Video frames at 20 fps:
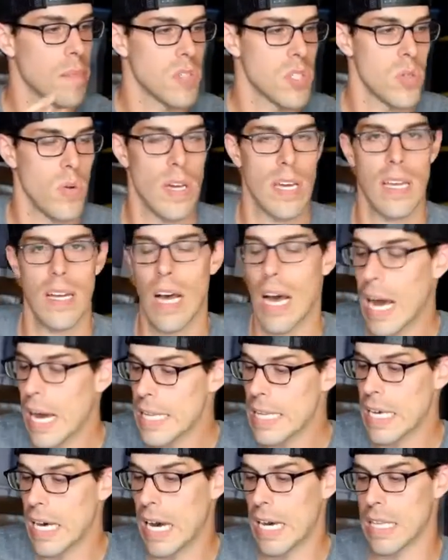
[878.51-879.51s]
So I can
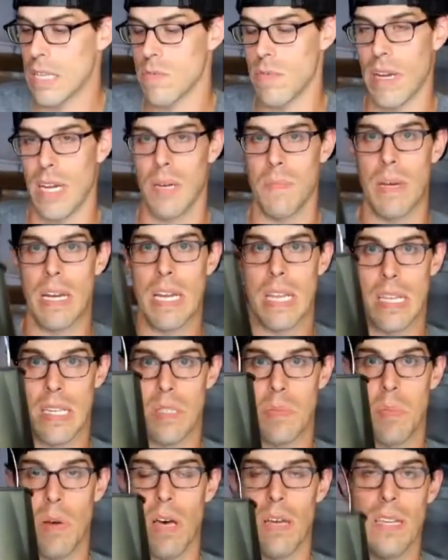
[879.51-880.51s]
highly recommend
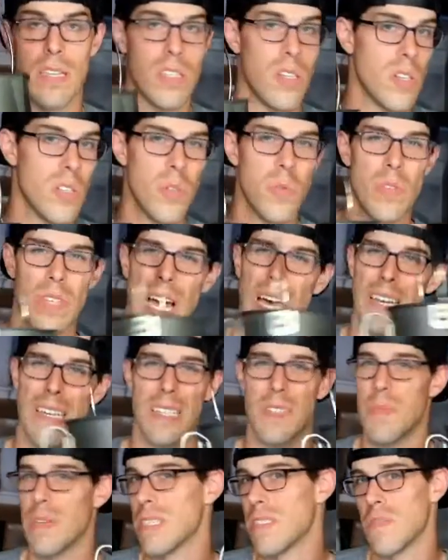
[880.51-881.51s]
this pot. It's also not
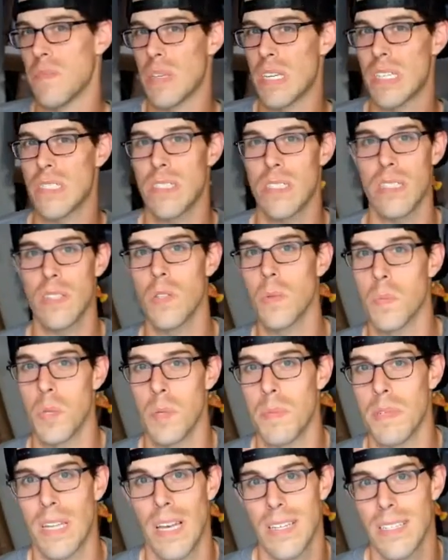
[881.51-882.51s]
expensive. Because it's
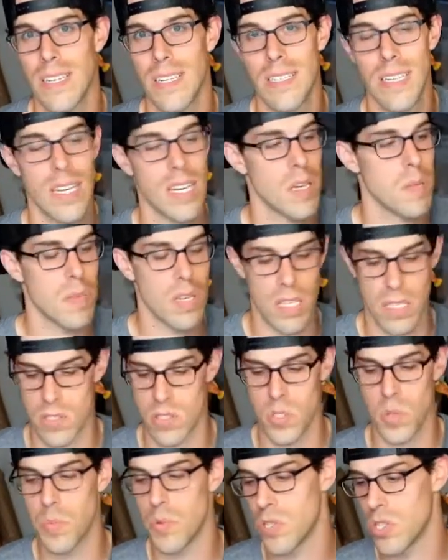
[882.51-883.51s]
aluminum and not titanium, it
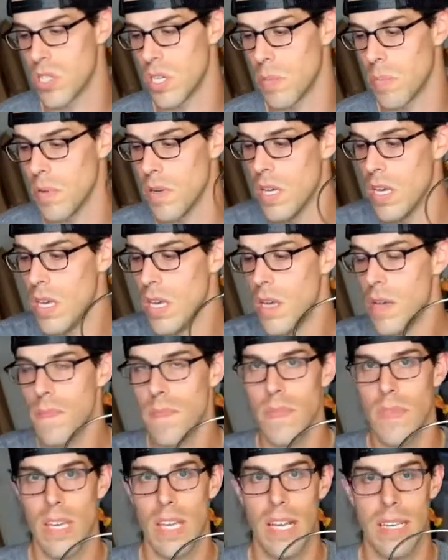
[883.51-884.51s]
is super cheap.
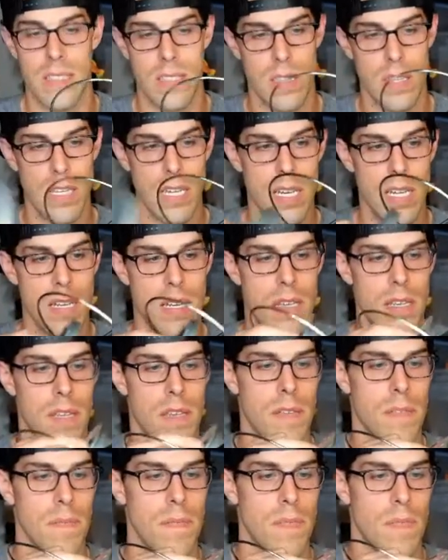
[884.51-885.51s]
It has a lid
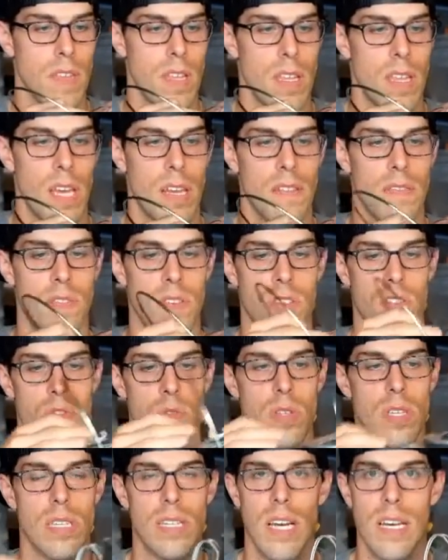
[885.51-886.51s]
that
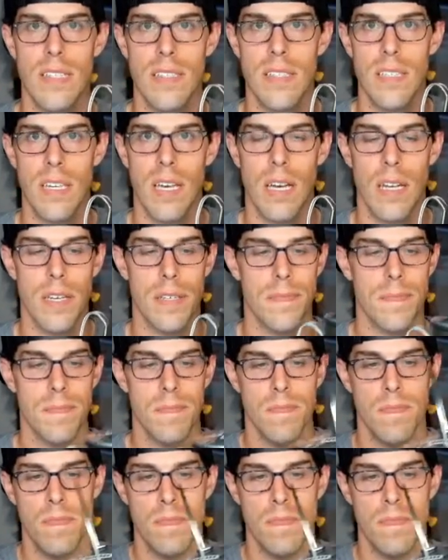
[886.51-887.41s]
fits really nicely on it.